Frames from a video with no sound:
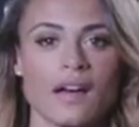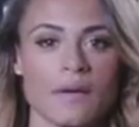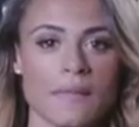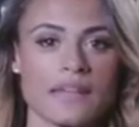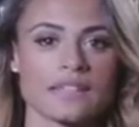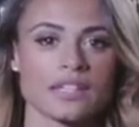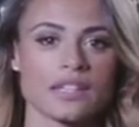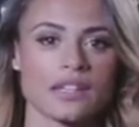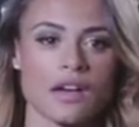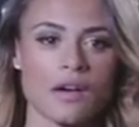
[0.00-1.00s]
Amazing,
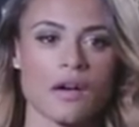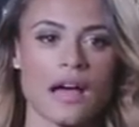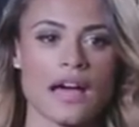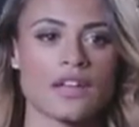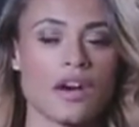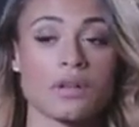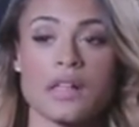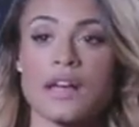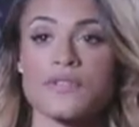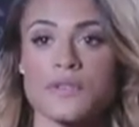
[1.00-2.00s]
you know. I know a
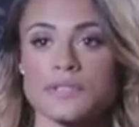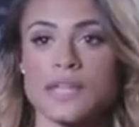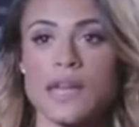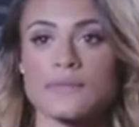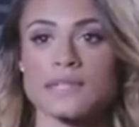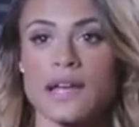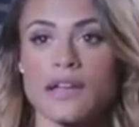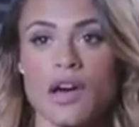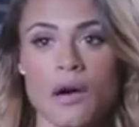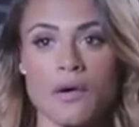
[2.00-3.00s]
lot of those names, and I
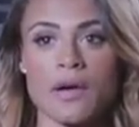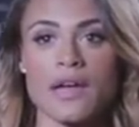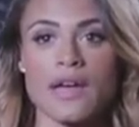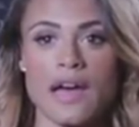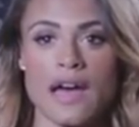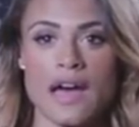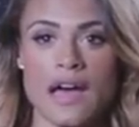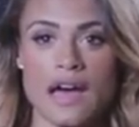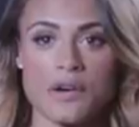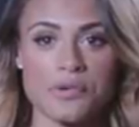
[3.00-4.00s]
know
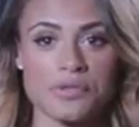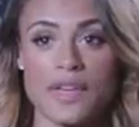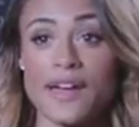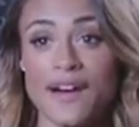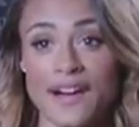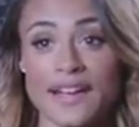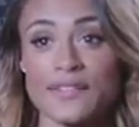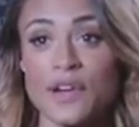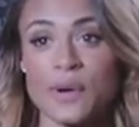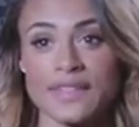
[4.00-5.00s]
who they are, and I
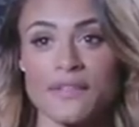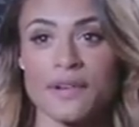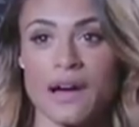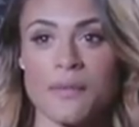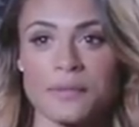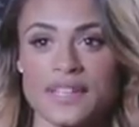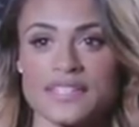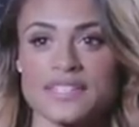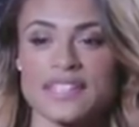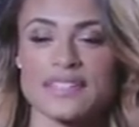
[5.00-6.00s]
know what they've
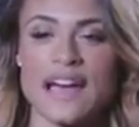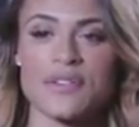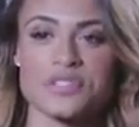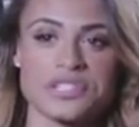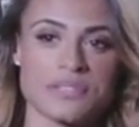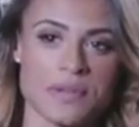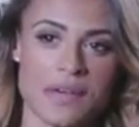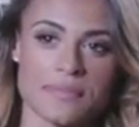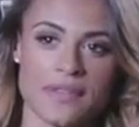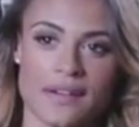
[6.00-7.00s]
accomplished, and now just to be
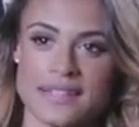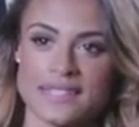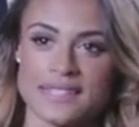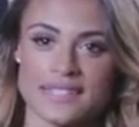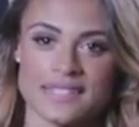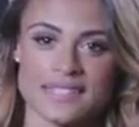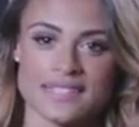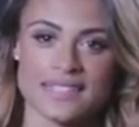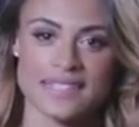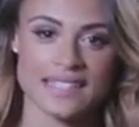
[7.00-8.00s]
up there is
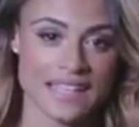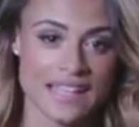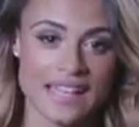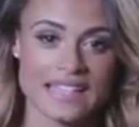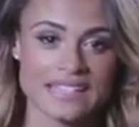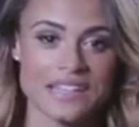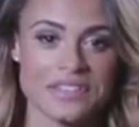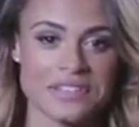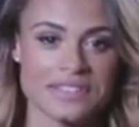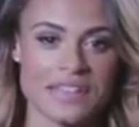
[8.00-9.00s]
just... it's
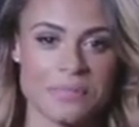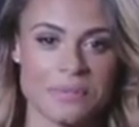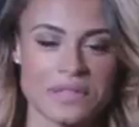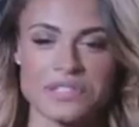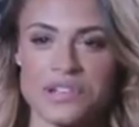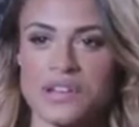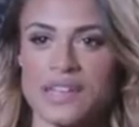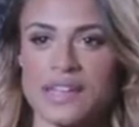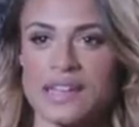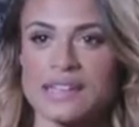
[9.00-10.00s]
another step in the
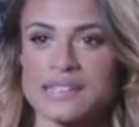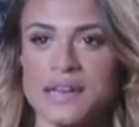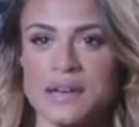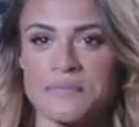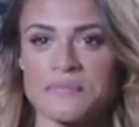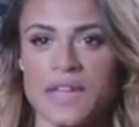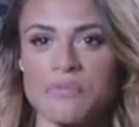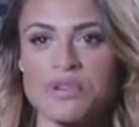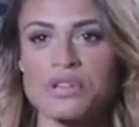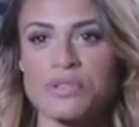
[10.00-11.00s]
journey, and
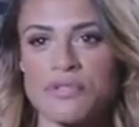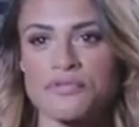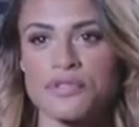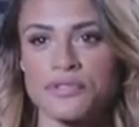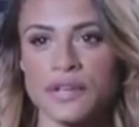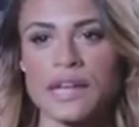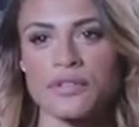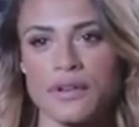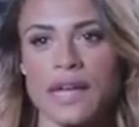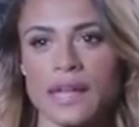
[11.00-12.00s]
I'm really grateful for
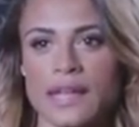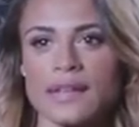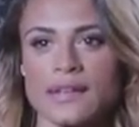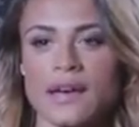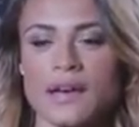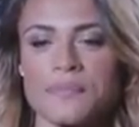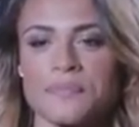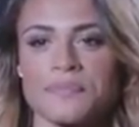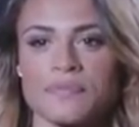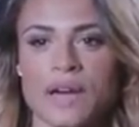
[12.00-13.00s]
Gatorade and
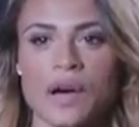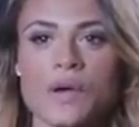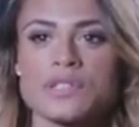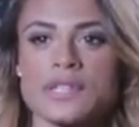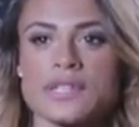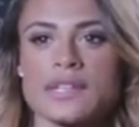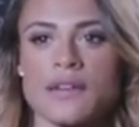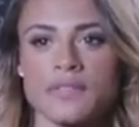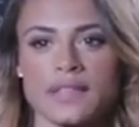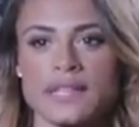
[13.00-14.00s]
my coaches and
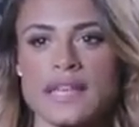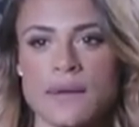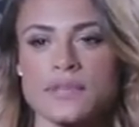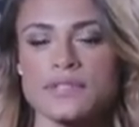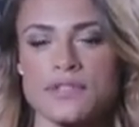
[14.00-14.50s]
everything that's happened